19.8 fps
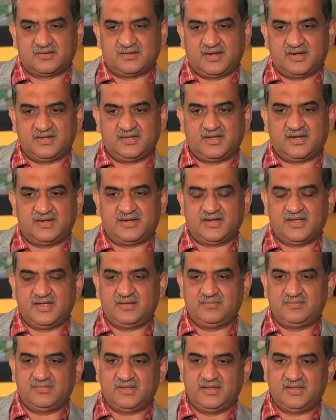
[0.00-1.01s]
at that
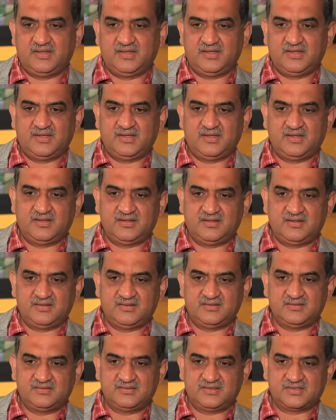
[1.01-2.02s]
time, they
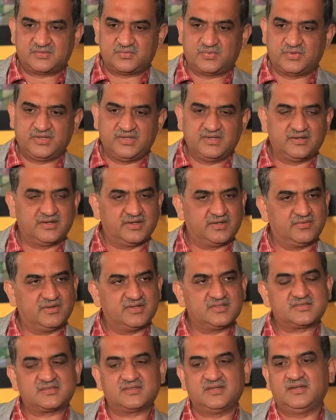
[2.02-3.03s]
just put in a
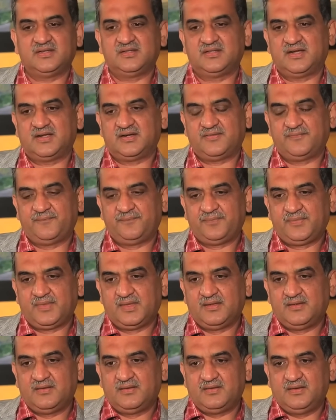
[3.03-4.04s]
request saying that
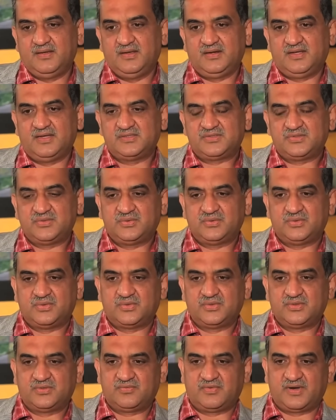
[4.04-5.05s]
in case you
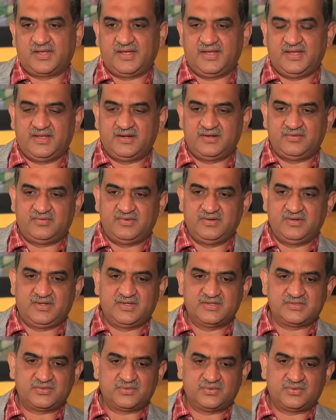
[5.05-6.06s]
don't fly and in
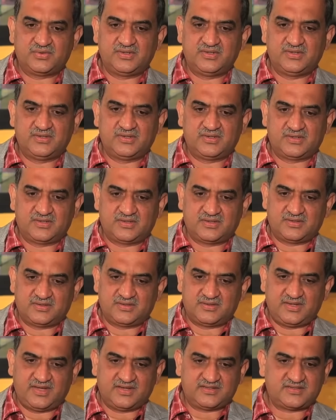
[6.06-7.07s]
case you don't
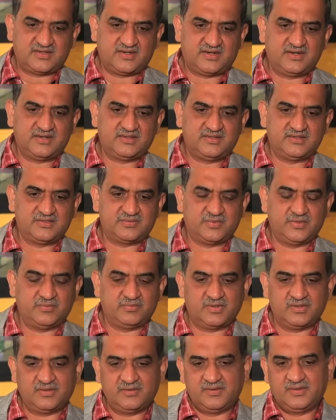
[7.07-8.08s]
extricate these
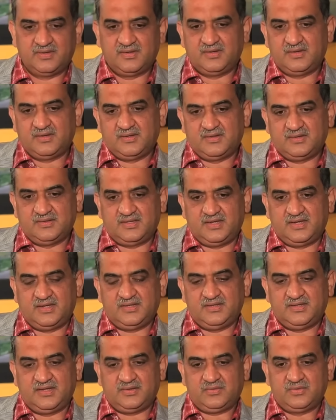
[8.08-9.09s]
people,
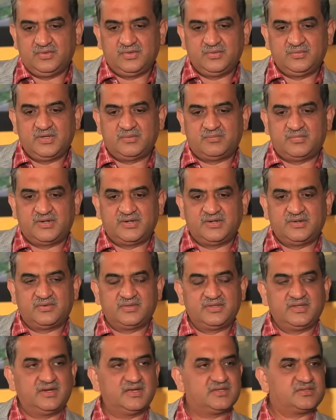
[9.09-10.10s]
then they are going to be a burden
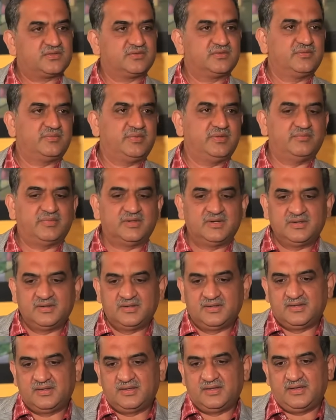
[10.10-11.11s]
on the rest of the people,
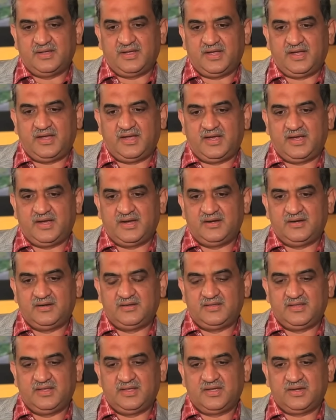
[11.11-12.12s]

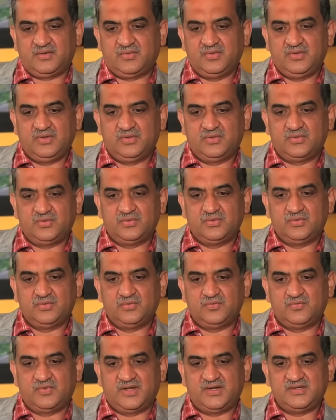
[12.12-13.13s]
and they are going
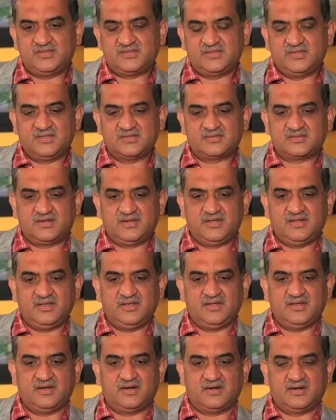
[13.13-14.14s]
to very
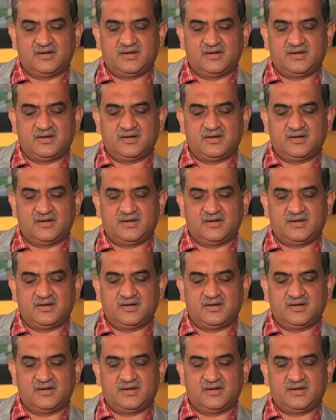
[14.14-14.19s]
seriously